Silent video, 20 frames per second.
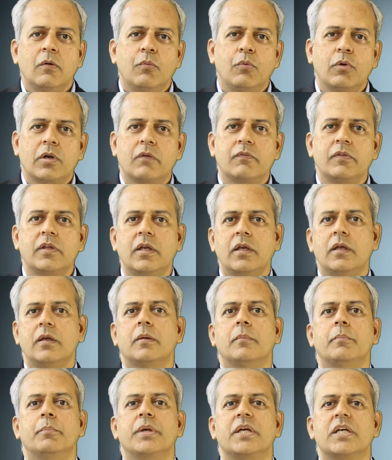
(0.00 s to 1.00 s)
One of
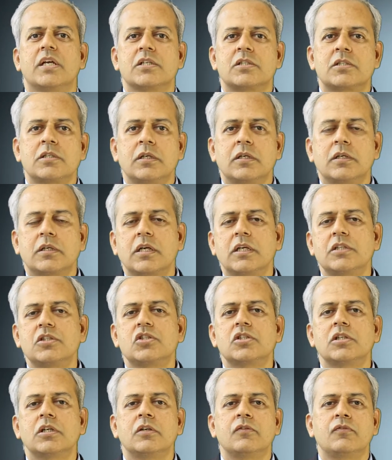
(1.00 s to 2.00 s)
the biggest
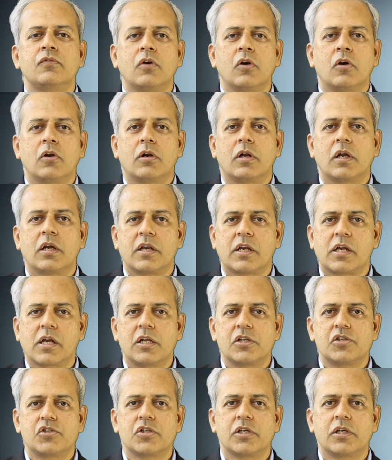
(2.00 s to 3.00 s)
concern for
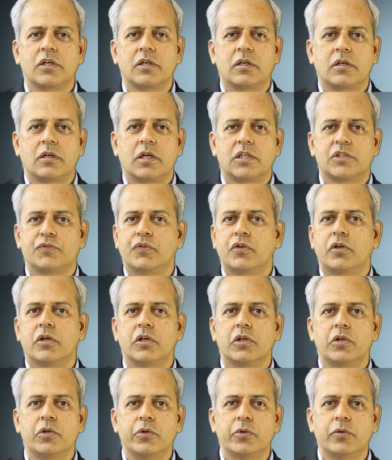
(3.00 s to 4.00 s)
agriculture, as we
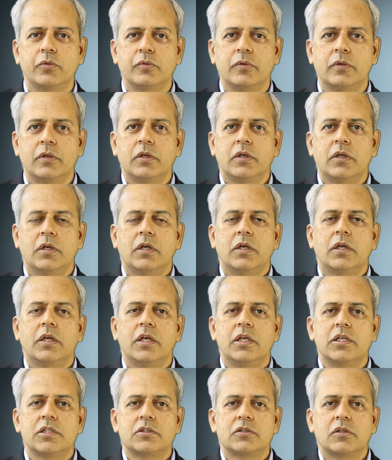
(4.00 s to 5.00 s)
all know,
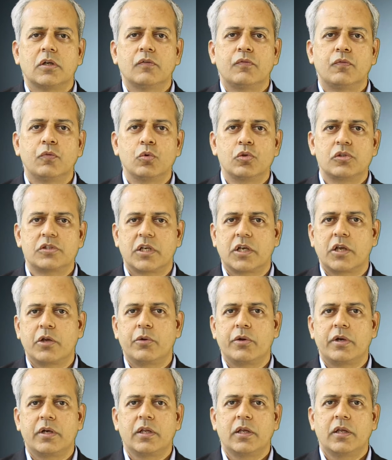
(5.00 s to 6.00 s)
is food
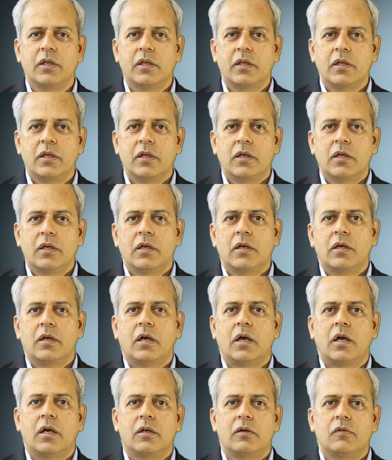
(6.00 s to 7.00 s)
security,
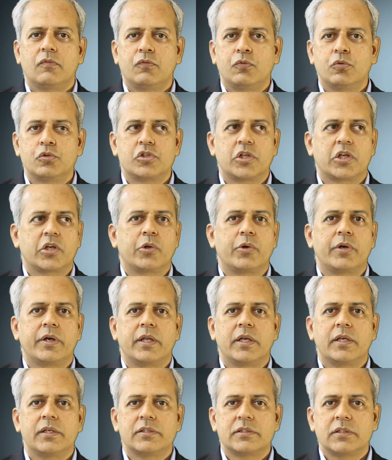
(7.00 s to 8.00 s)
and food
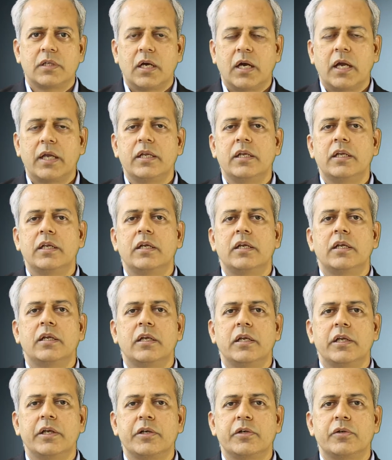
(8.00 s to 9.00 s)
security is highly
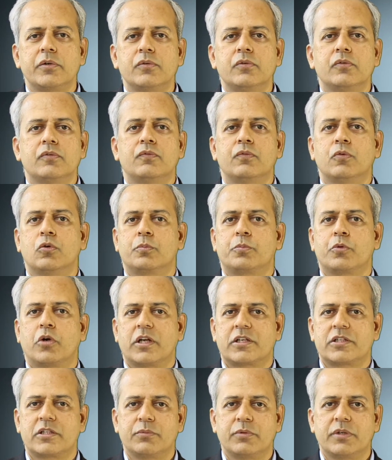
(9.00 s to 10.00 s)
linked to food
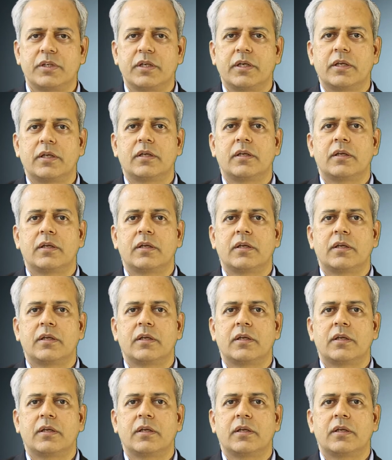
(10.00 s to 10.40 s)
productivity.